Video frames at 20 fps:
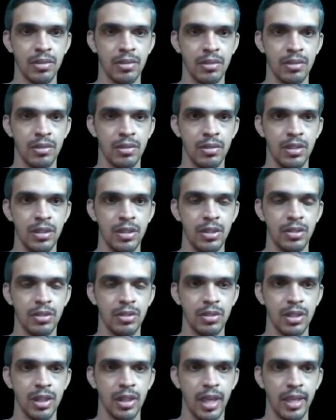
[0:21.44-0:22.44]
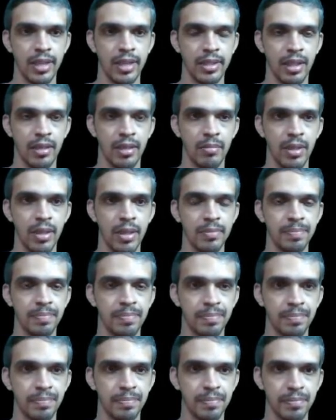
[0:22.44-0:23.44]
So this shows an
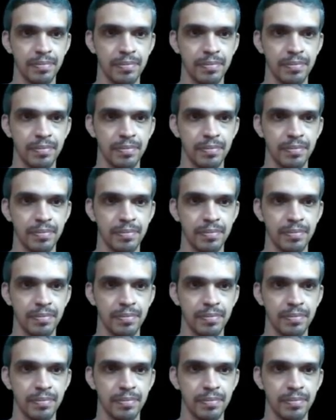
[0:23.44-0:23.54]
example.